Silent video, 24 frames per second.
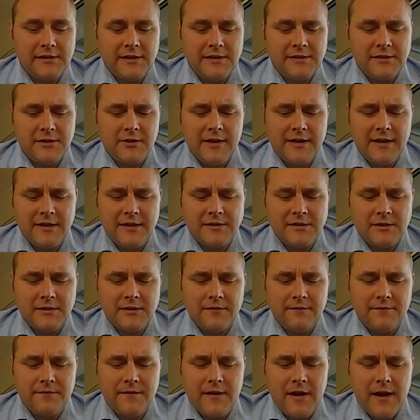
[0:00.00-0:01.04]
Is there any
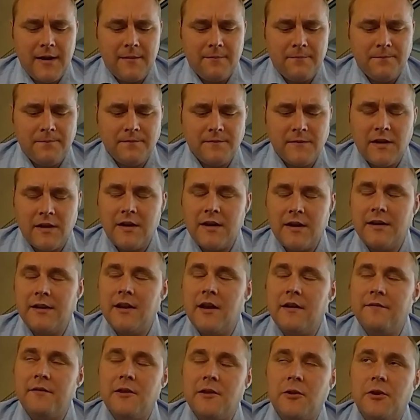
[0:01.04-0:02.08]
sort of, and
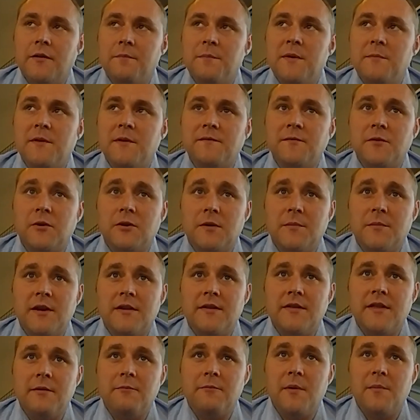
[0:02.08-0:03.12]
a lot of people have talked about
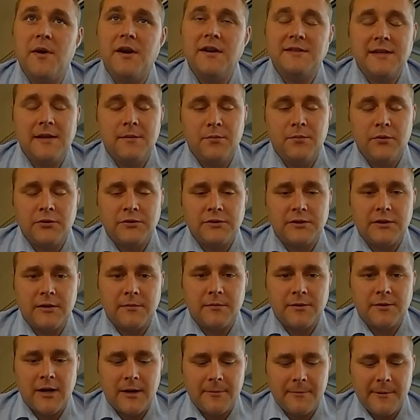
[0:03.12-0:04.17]
that we might see a boost in our
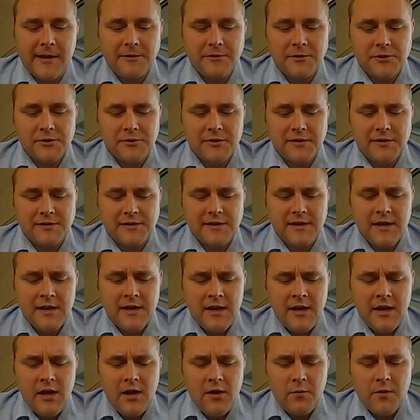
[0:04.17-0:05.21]
primary industries.
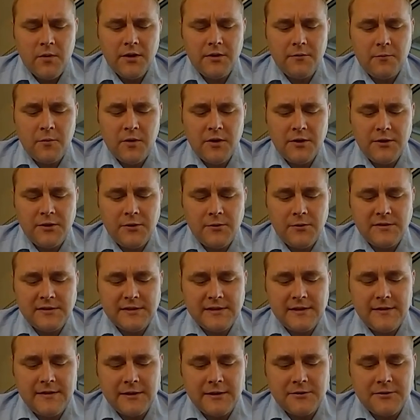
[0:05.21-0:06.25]
Where do you
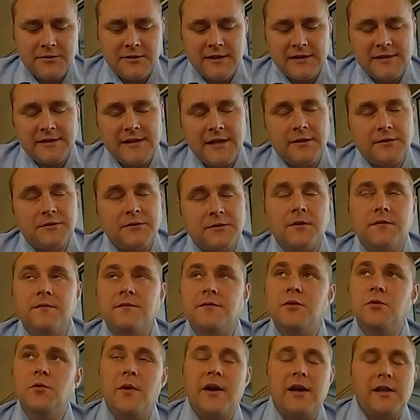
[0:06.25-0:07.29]
see the industries that will sort of
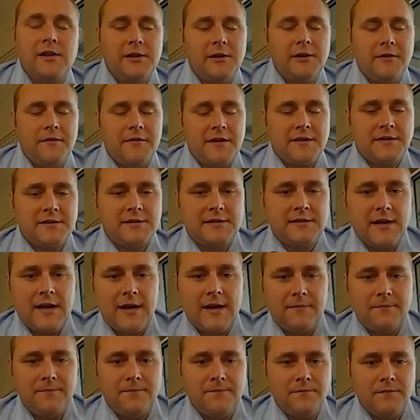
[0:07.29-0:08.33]
do well out of this,
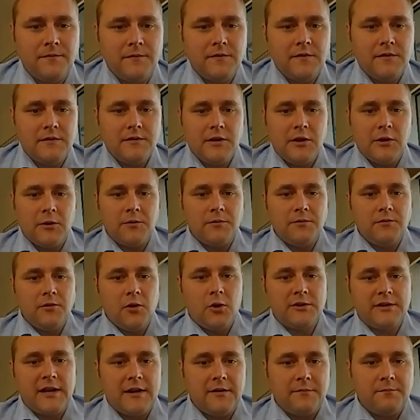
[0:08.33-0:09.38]

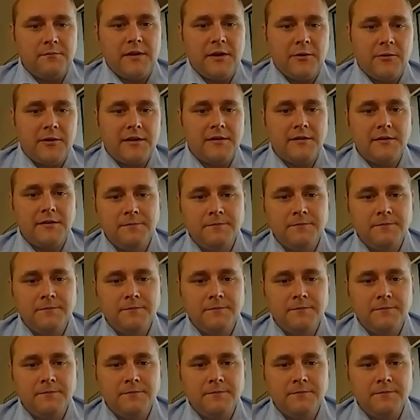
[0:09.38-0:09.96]
lockdown period?